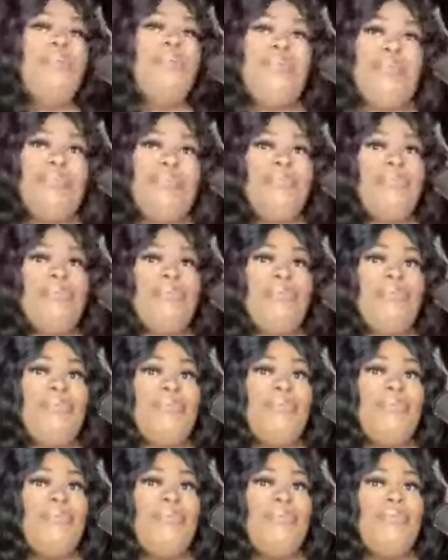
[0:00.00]

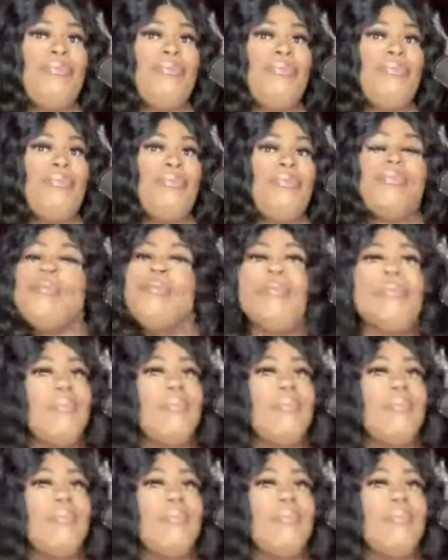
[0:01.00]
(no one is talking)